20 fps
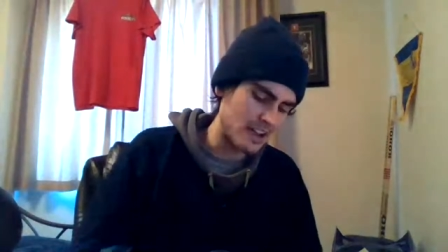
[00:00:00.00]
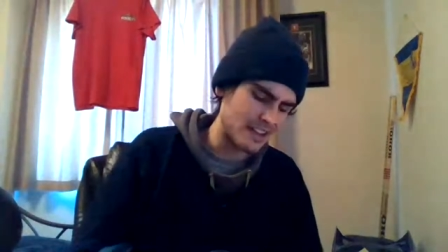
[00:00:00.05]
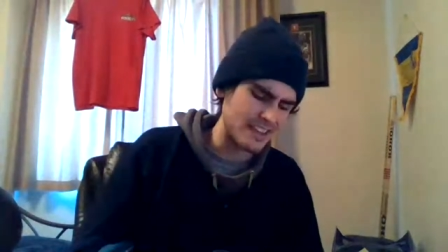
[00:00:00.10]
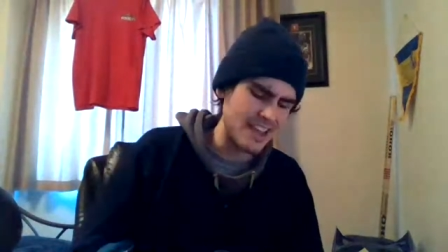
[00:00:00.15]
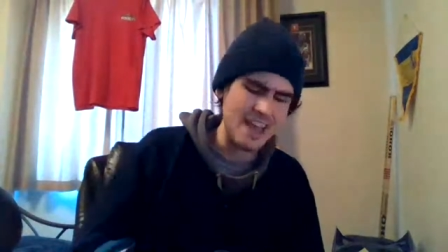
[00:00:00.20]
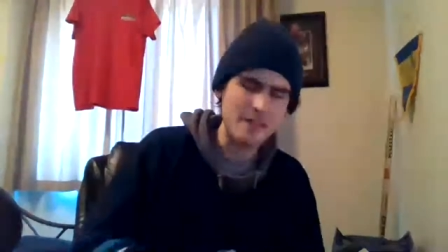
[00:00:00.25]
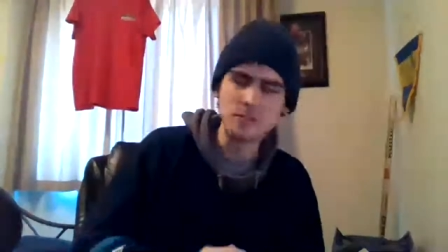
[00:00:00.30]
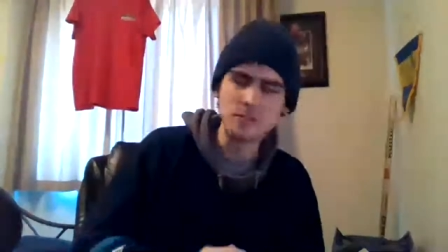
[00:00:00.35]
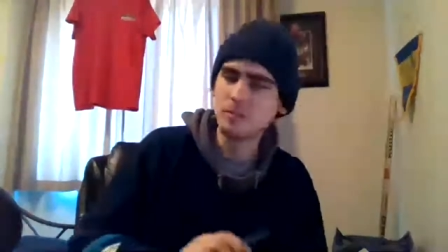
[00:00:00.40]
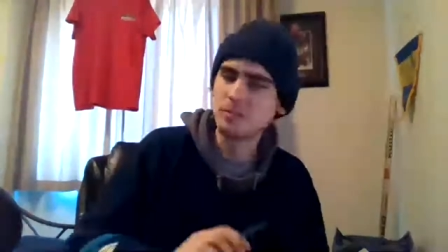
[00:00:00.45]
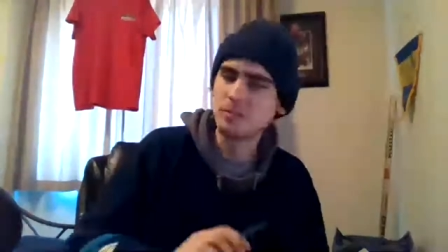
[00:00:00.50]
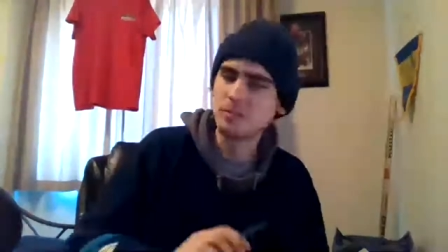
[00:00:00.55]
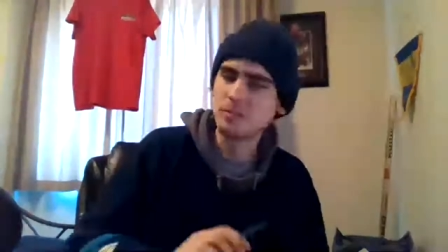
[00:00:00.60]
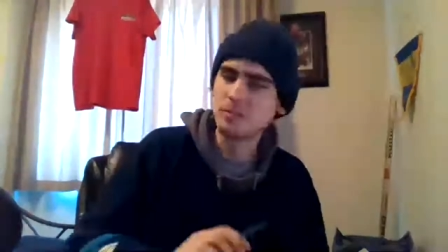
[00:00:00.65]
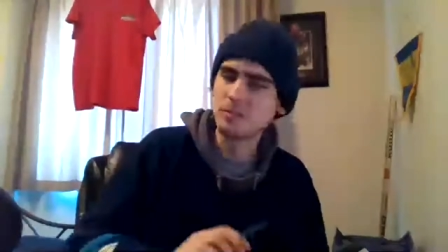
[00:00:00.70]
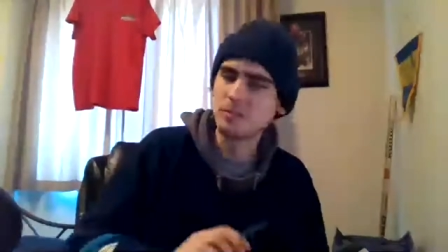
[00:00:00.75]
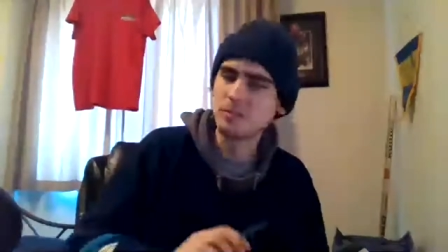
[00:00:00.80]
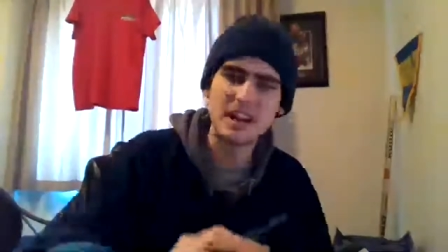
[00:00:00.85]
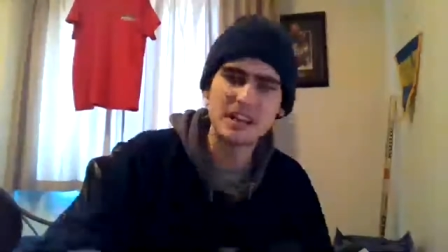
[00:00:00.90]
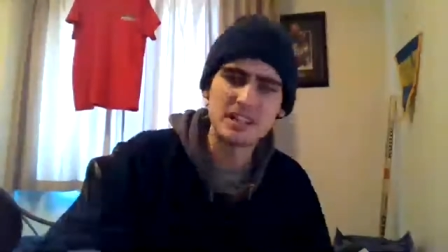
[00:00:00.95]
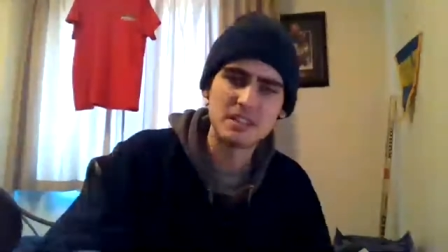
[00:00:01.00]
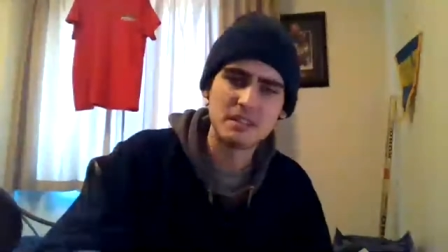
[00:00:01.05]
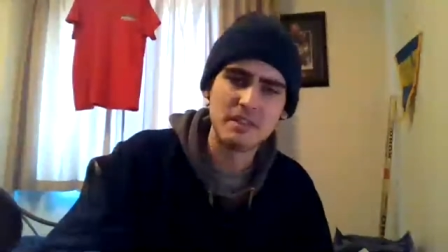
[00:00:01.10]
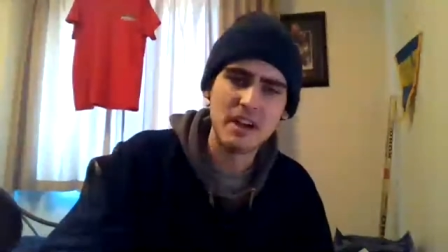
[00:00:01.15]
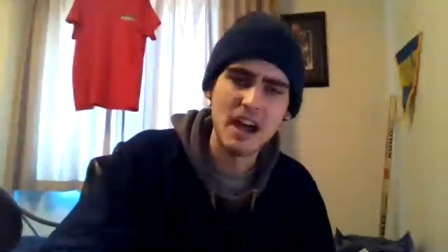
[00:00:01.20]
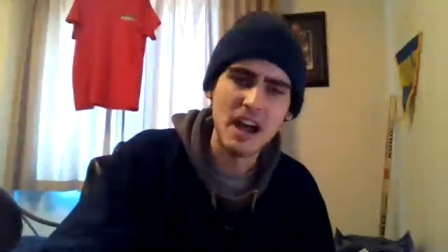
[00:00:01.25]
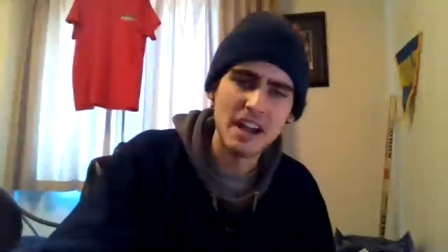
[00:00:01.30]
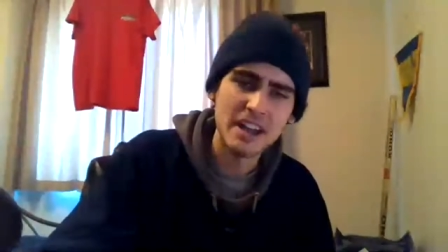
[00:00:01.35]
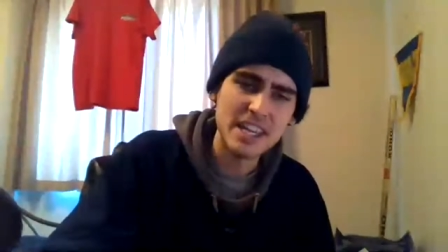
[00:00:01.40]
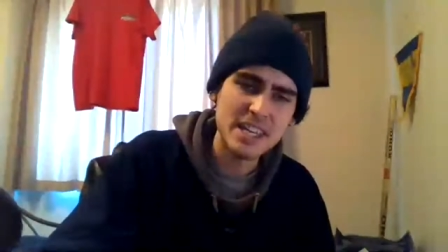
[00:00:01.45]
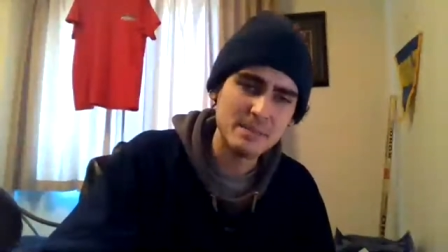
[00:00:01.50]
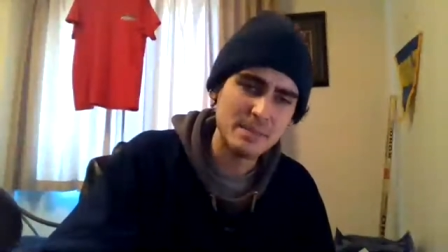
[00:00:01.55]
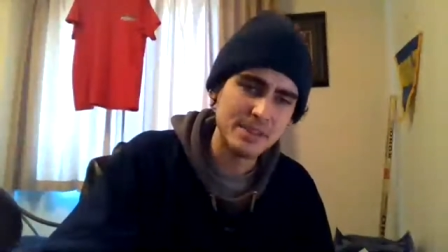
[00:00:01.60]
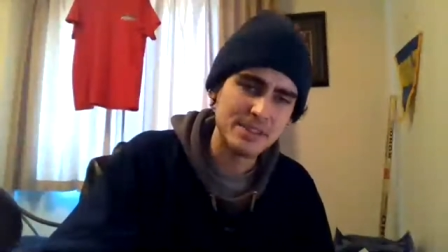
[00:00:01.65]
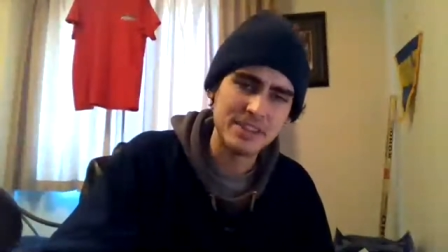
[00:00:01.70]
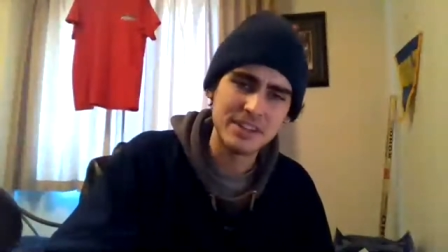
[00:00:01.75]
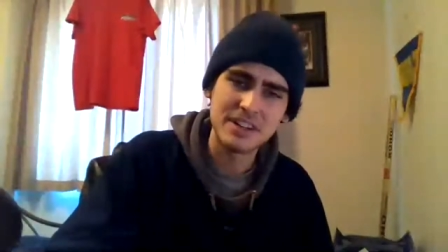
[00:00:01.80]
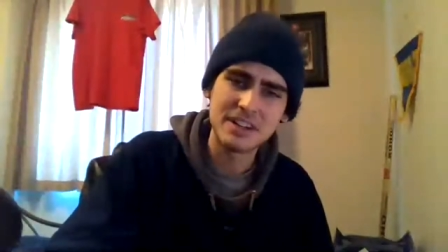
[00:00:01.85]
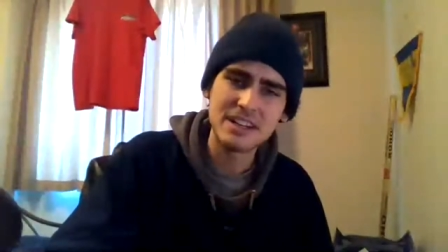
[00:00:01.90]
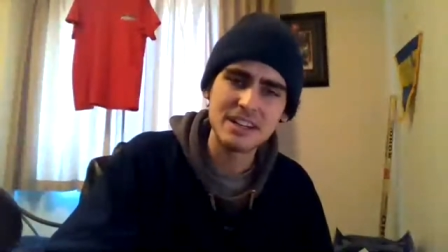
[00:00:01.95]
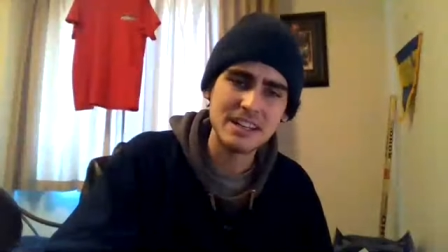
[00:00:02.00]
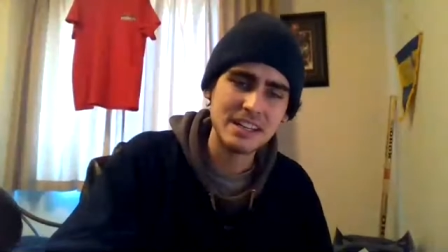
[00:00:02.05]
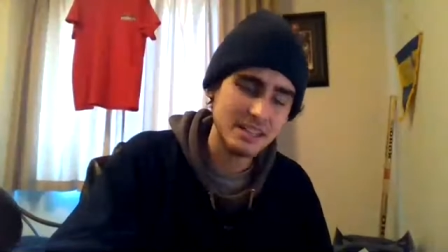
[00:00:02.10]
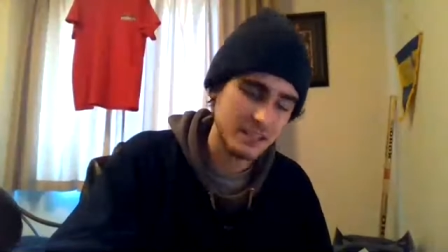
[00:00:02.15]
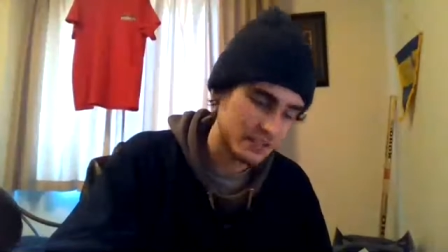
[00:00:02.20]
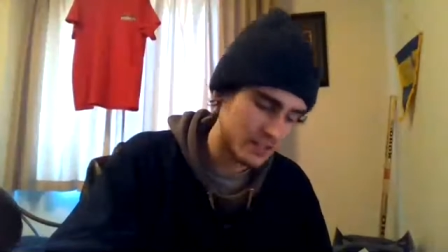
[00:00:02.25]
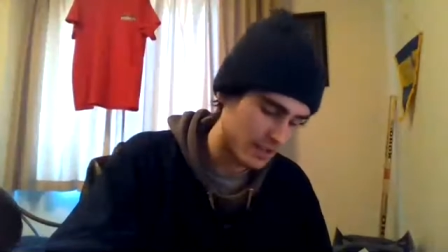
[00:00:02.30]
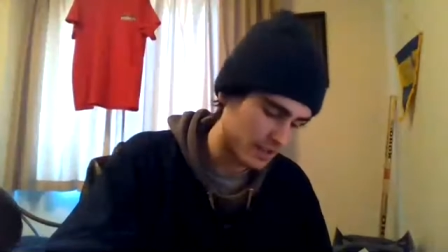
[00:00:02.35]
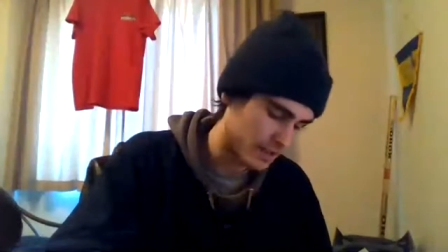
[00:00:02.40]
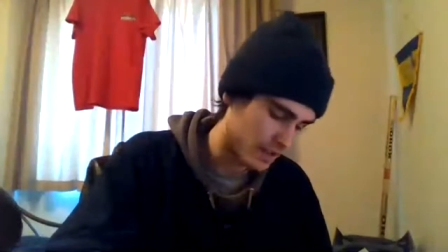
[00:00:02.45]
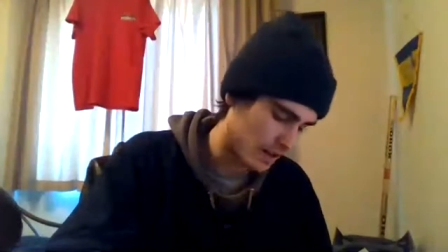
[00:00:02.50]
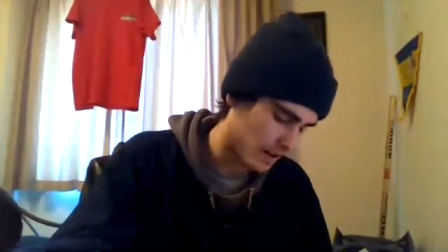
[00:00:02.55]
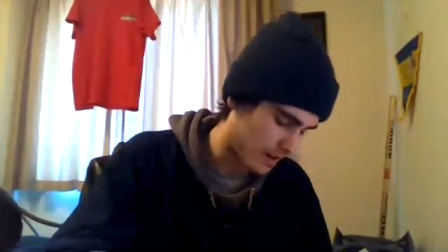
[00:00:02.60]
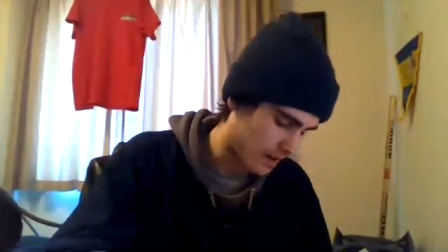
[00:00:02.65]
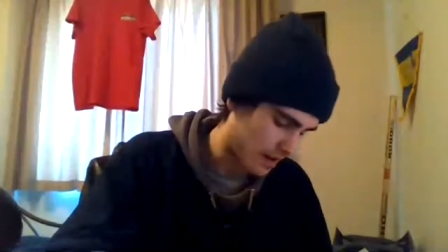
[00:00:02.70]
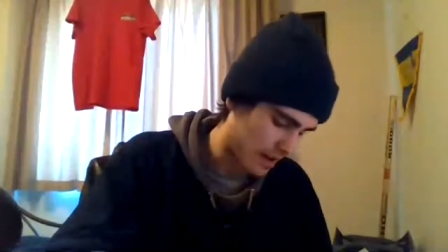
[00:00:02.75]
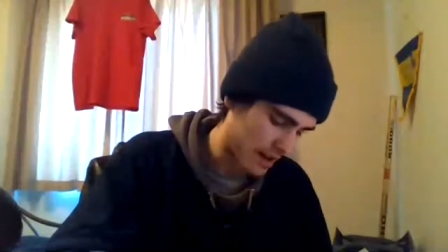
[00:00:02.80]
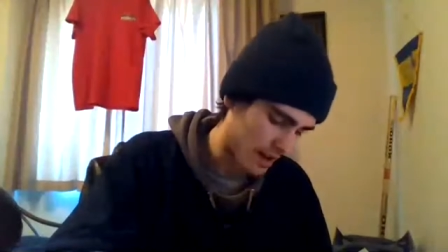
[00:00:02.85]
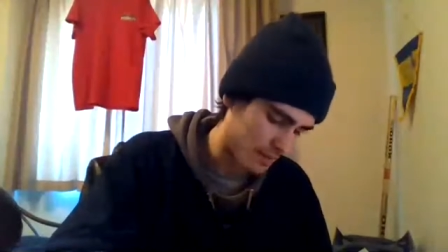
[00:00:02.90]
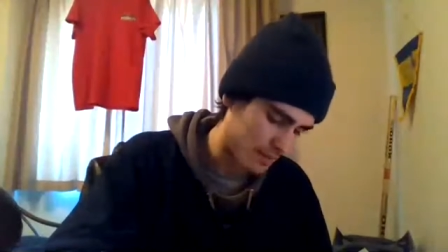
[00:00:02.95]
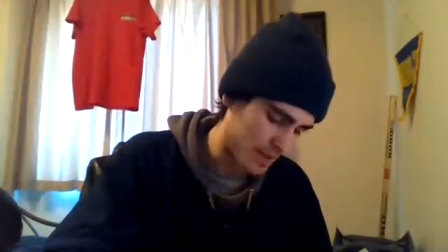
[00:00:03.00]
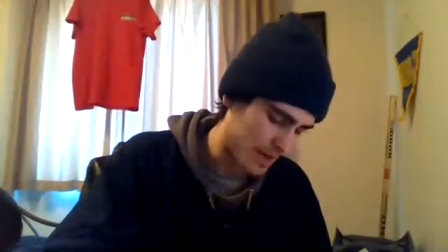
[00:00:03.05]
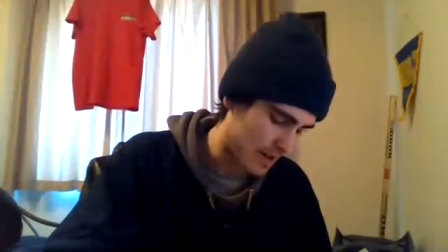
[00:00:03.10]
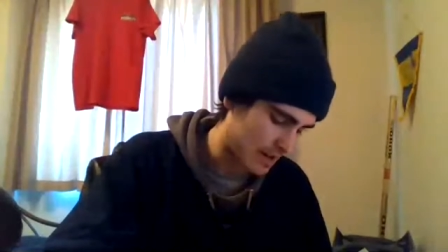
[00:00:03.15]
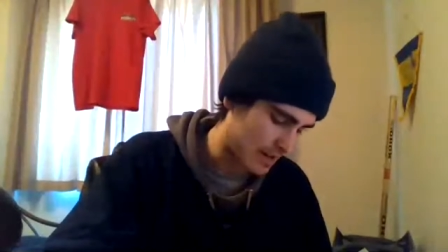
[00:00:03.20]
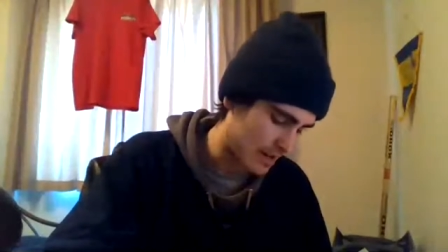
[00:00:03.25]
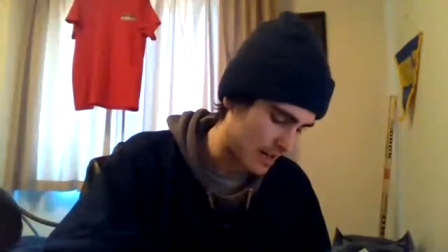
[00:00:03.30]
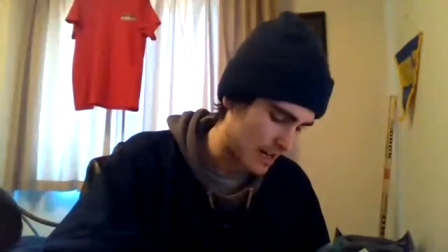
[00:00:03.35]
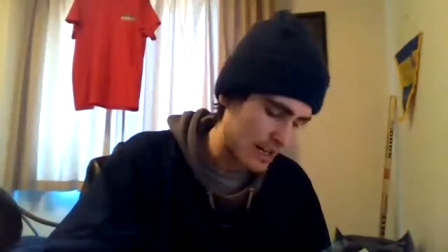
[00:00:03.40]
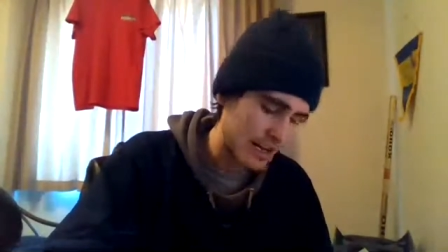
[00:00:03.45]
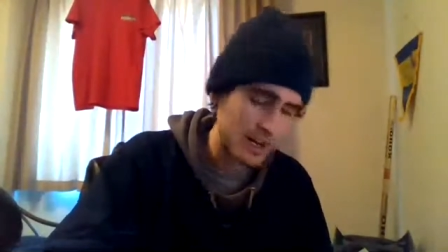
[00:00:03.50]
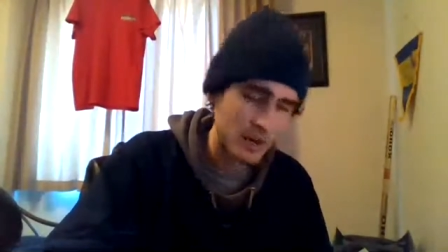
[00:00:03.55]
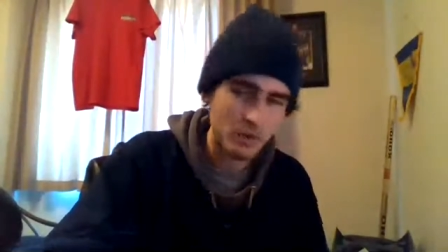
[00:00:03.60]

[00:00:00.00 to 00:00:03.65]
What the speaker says: They haven't been playing the greatest of hockey, but they're going to need to start turning it up here.